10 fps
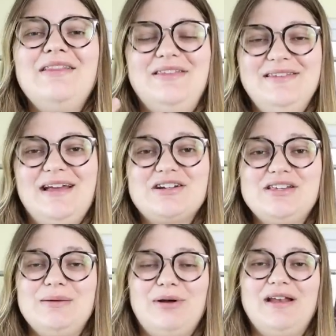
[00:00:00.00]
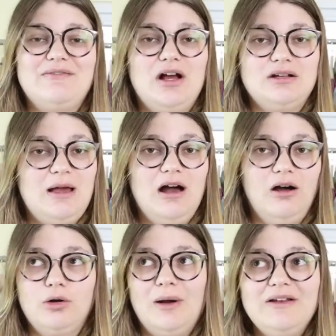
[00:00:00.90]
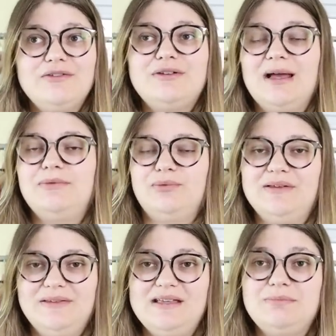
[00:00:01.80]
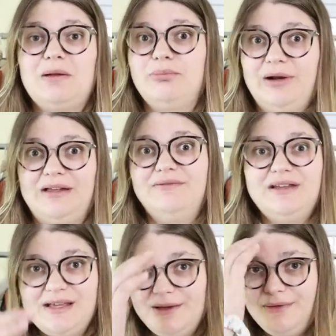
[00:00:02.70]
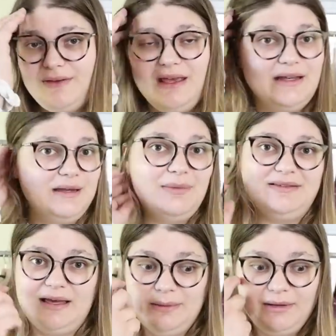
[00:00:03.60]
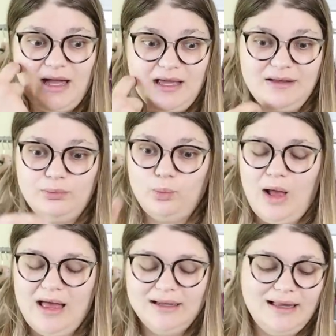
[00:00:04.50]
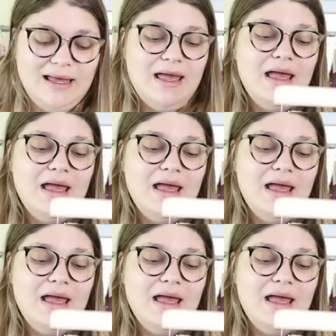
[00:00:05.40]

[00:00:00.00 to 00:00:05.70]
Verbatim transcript: This is actually a brand I've talked about quite a few times recently in my brand videos and in my denim guide as well.